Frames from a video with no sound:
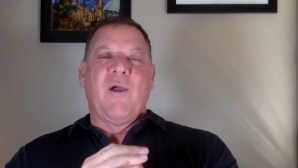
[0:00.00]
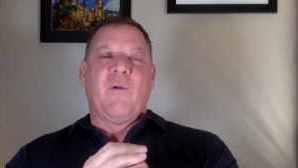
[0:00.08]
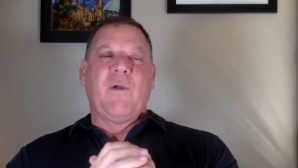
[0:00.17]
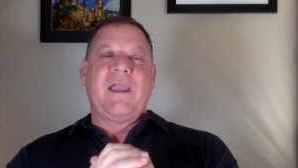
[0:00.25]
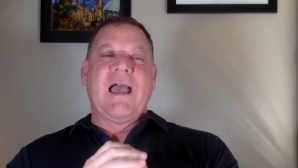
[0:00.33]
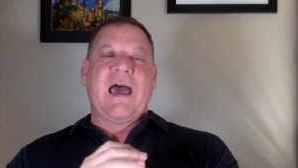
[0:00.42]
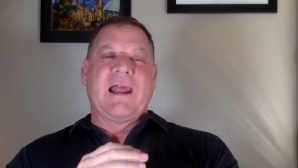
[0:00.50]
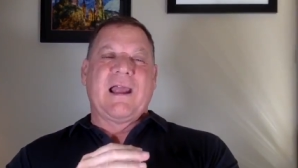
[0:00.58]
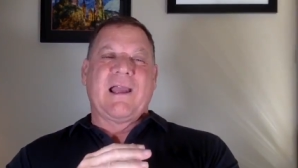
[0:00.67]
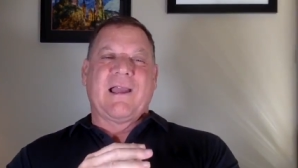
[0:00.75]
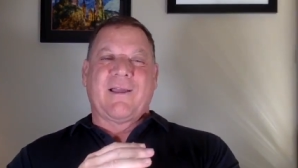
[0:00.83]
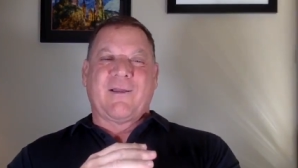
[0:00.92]
We got
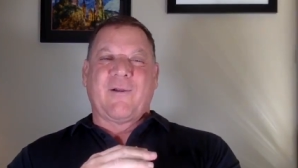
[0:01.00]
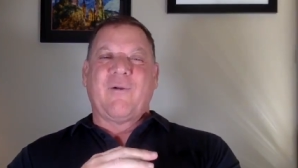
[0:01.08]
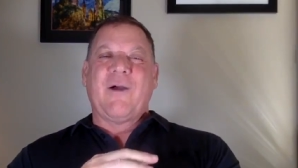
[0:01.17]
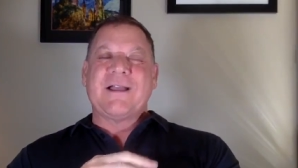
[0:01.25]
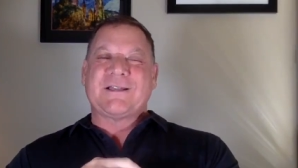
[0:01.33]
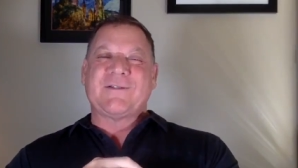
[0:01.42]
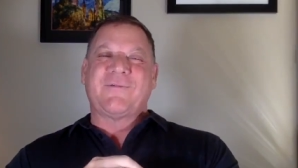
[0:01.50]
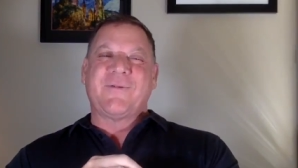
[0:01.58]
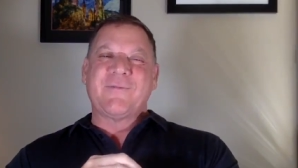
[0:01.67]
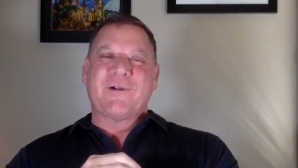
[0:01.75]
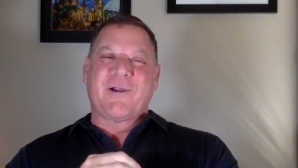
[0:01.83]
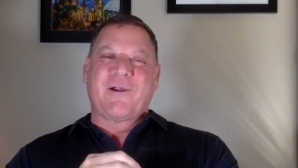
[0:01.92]
a question
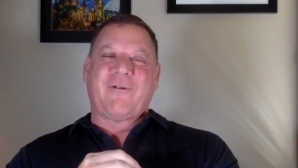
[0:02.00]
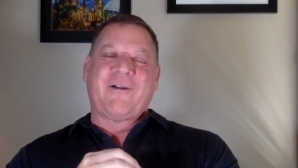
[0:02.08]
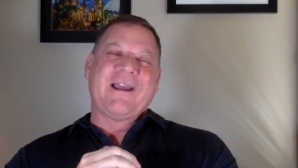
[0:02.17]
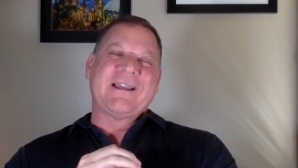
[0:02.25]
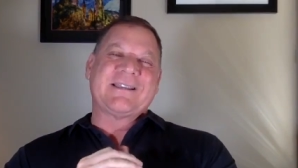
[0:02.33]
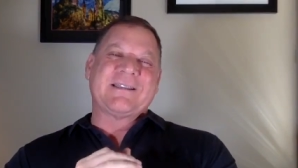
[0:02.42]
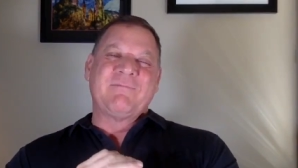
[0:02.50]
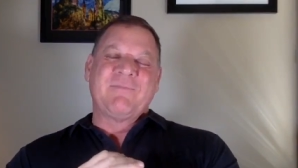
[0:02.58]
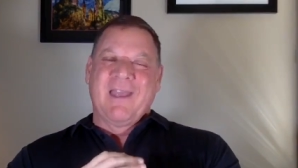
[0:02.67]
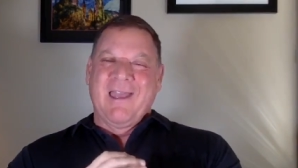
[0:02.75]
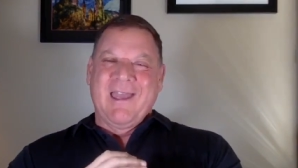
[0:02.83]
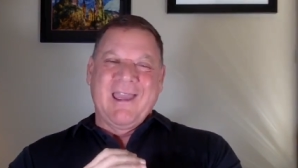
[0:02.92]
from Chris,
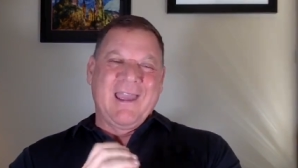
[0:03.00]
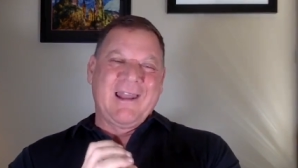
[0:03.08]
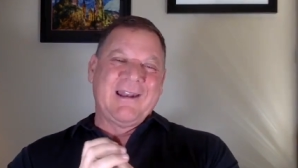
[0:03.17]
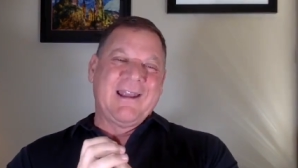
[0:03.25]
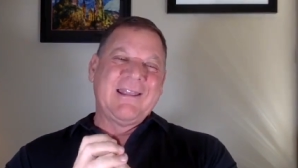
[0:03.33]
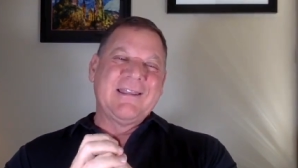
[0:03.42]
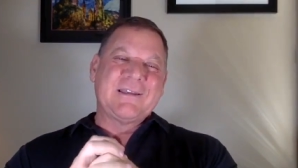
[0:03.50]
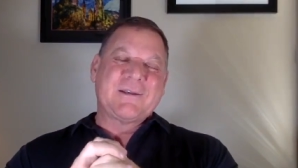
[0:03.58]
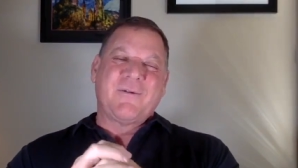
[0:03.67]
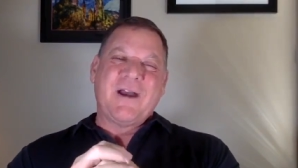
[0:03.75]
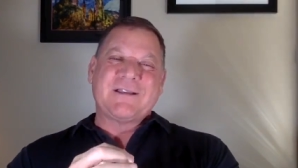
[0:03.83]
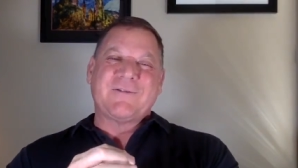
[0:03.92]
and in this
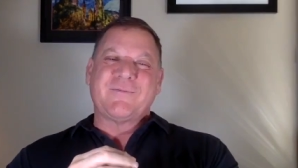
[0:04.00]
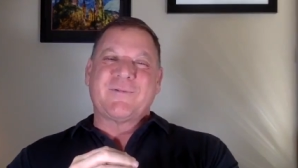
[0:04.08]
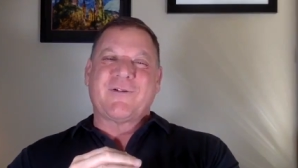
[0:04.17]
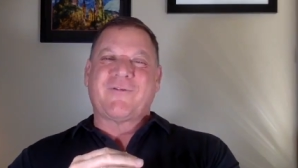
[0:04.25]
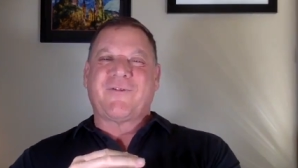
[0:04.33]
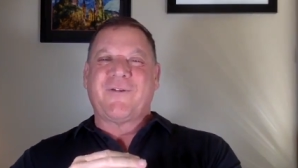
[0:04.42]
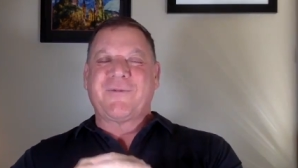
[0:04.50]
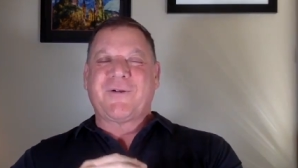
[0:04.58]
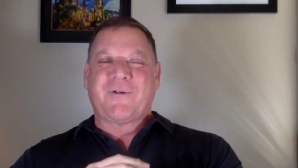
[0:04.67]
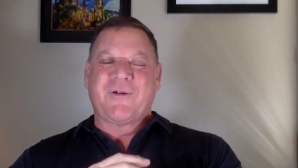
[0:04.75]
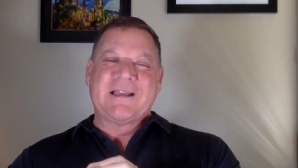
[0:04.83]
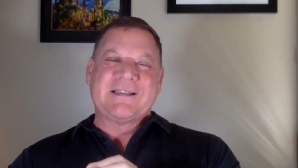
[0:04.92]
question from
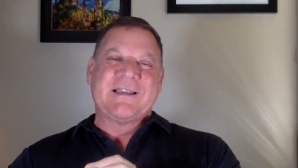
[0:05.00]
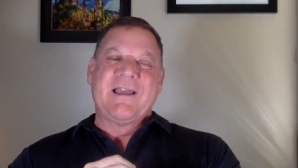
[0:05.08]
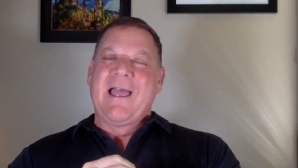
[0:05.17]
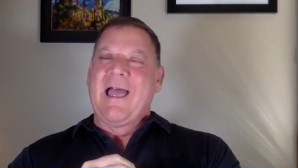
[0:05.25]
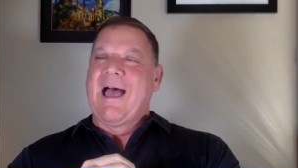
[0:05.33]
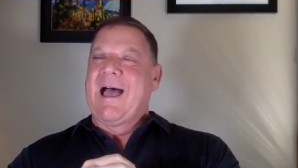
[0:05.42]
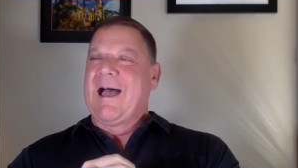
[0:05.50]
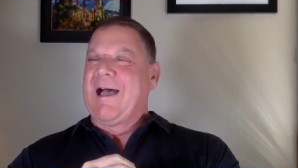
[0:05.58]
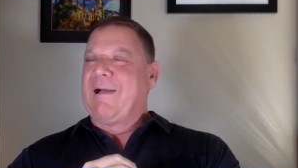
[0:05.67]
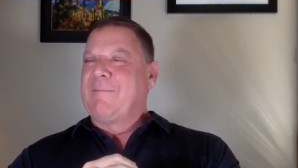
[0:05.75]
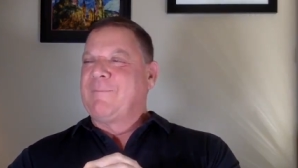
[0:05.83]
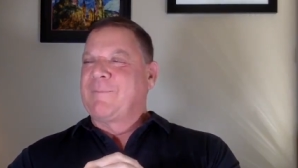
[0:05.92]
Chris,
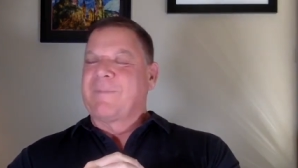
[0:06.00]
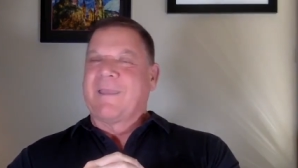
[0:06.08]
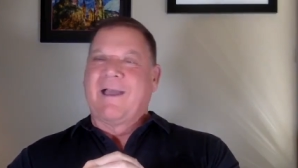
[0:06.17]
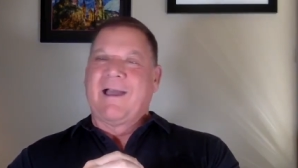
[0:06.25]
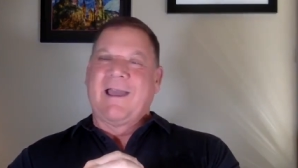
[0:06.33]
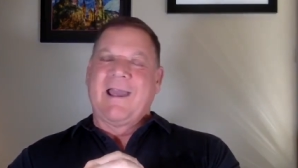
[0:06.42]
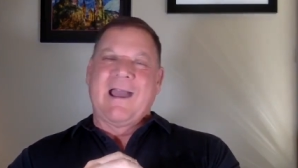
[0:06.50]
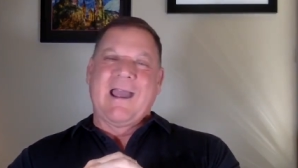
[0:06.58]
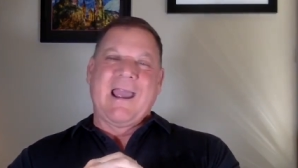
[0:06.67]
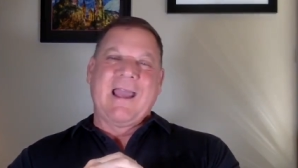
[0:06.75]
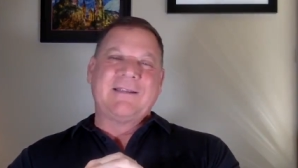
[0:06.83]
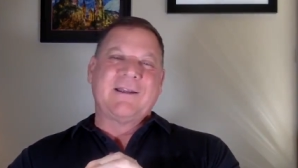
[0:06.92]
um, I, I
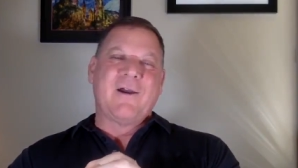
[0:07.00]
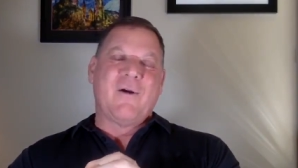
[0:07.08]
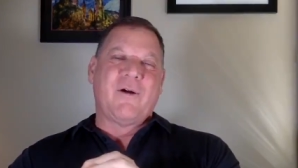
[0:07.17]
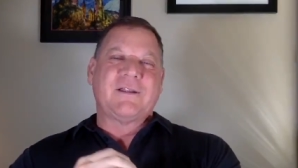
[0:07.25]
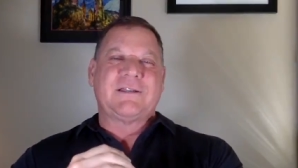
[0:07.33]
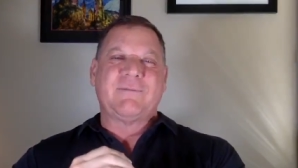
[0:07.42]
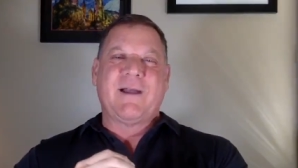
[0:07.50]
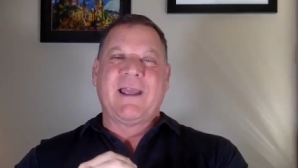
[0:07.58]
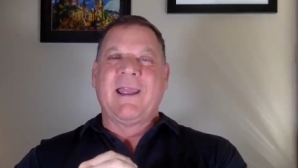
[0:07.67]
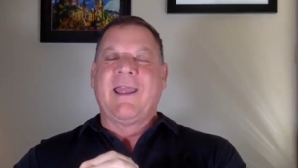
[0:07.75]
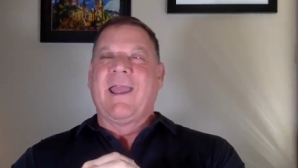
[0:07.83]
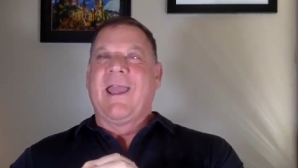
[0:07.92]
had to go on to my
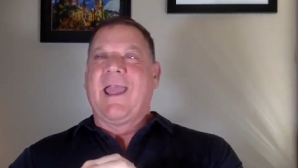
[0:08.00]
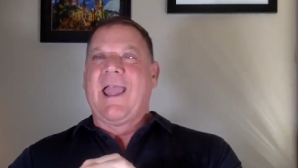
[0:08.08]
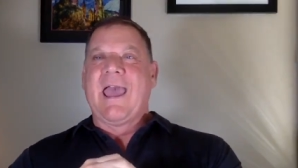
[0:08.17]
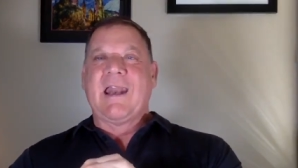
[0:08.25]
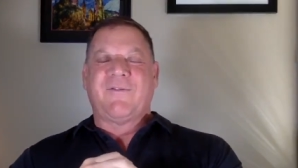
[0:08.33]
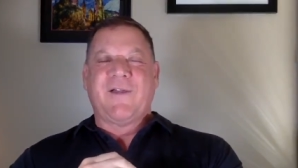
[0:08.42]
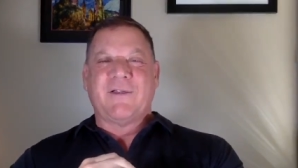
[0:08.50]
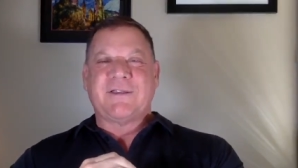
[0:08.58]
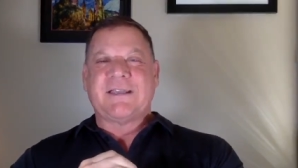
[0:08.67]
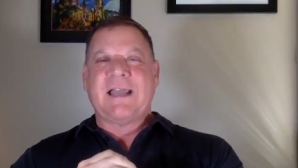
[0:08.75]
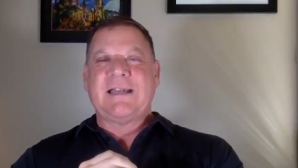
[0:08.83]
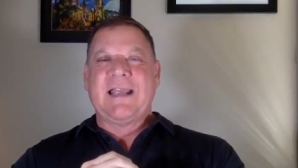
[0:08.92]
NFL
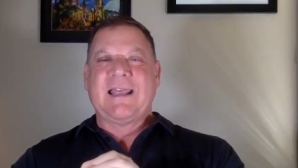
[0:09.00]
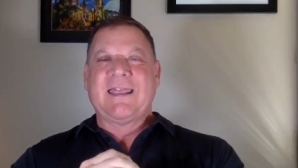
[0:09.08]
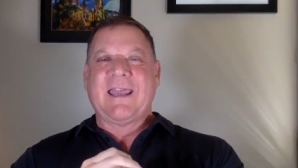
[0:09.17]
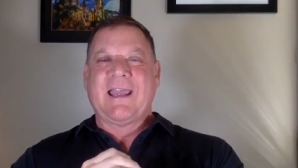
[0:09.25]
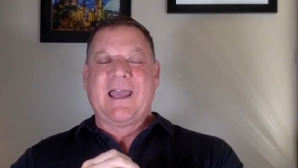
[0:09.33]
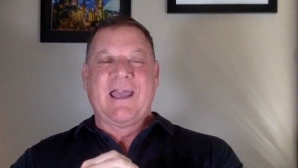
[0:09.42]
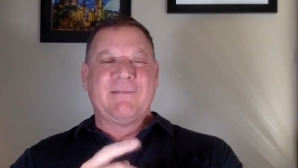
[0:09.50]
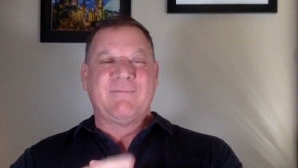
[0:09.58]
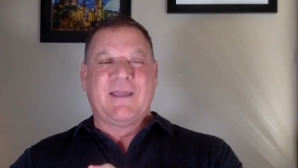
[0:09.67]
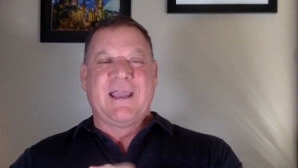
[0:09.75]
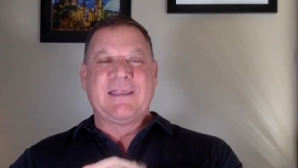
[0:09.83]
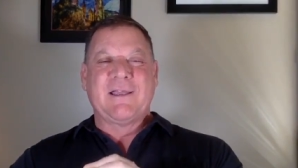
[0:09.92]
Sunday thing, and
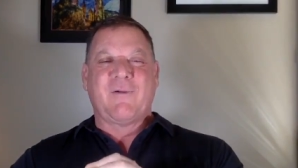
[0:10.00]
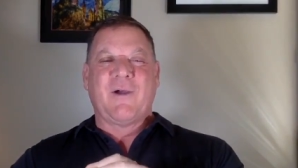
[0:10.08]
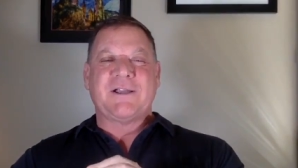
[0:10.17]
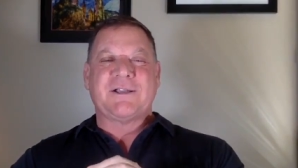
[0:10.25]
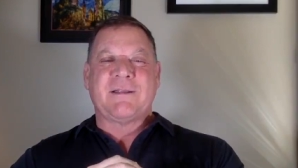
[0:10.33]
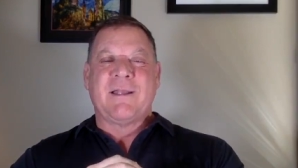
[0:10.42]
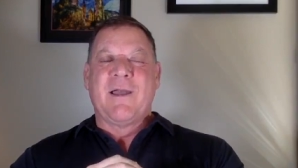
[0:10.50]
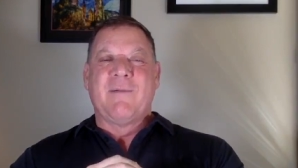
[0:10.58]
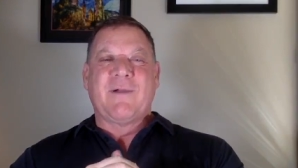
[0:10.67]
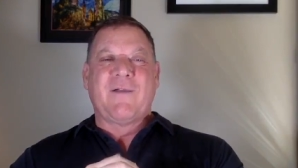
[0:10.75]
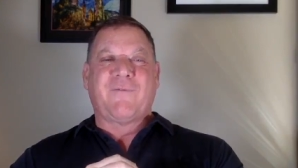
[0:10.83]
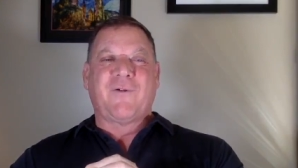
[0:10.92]
in the question,
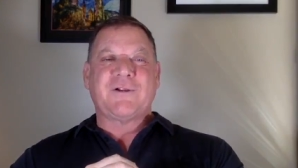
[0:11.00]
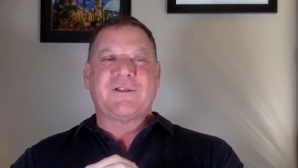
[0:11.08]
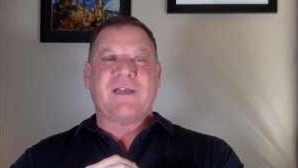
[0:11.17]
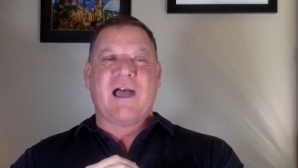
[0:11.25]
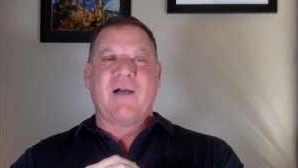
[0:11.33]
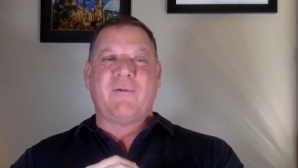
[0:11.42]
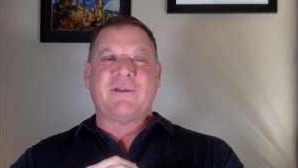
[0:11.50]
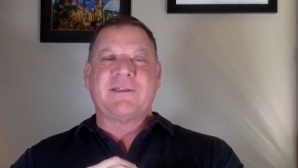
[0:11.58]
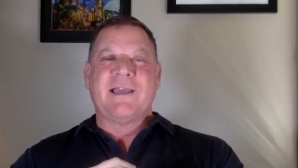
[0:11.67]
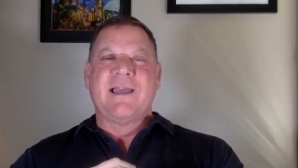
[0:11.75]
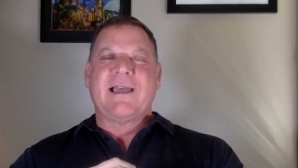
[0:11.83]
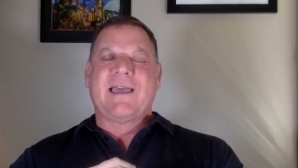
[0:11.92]
my first thought was,
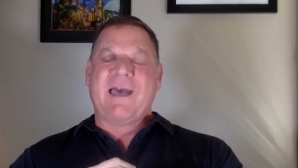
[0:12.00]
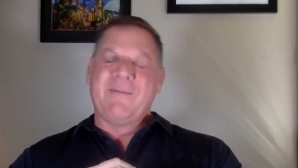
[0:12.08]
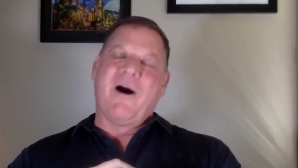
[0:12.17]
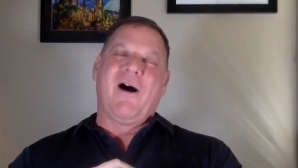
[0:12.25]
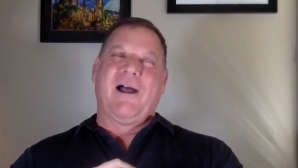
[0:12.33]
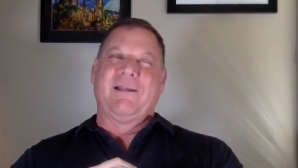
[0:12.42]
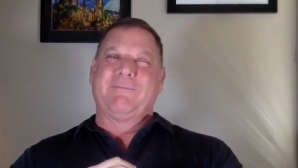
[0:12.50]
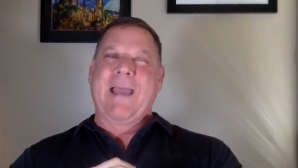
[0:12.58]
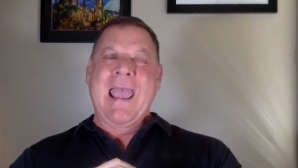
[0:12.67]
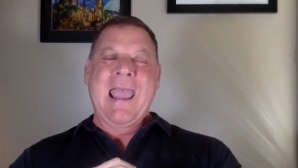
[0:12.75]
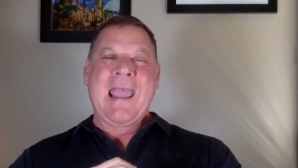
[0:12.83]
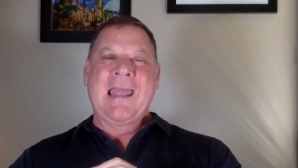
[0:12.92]
come on,
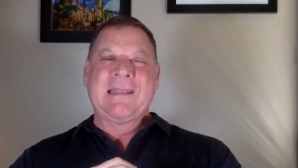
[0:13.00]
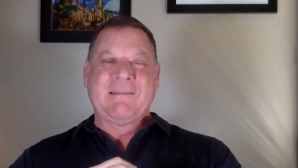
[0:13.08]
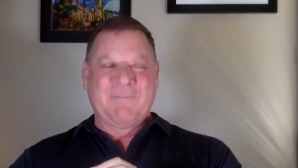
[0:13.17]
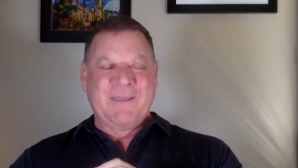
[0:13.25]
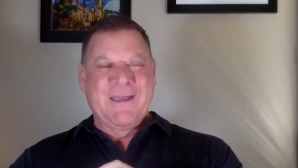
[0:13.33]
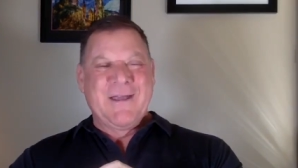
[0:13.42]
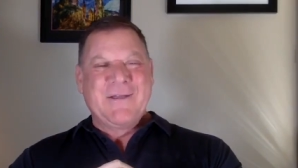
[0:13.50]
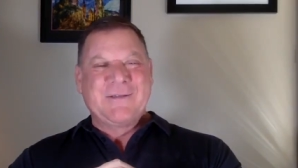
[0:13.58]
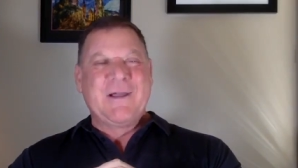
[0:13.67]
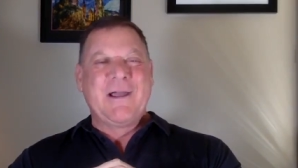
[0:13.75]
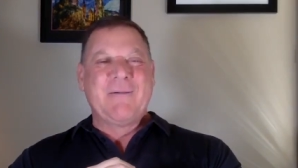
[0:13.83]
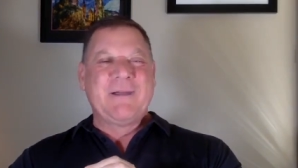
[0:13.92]
man.
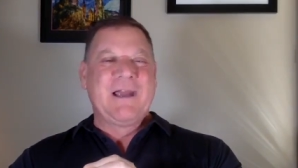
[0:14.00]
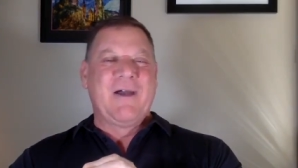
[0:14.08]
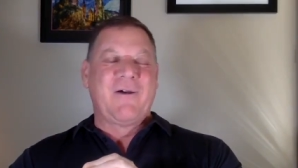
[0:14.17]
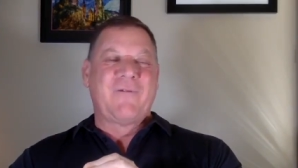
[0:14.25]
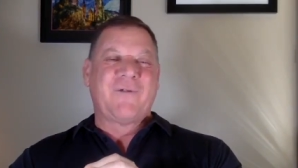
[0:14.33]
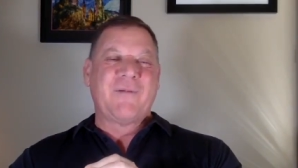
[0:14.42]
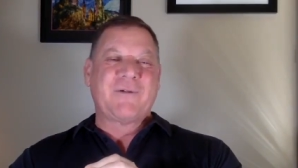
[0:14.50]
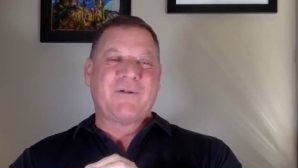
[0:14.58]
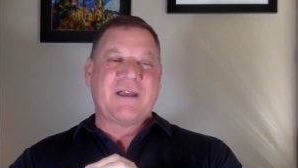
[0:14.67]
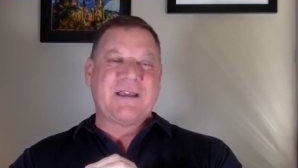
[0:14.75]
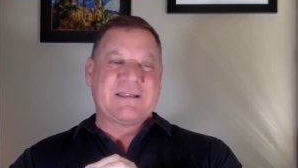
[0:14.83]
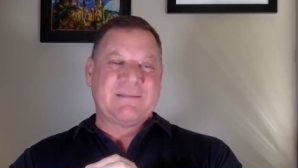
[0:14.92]
So here we go from
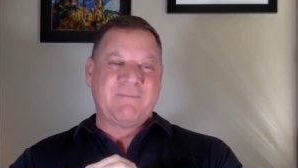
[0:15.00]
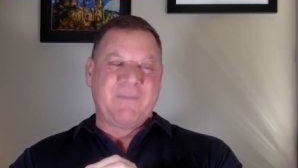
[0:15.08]
Chris.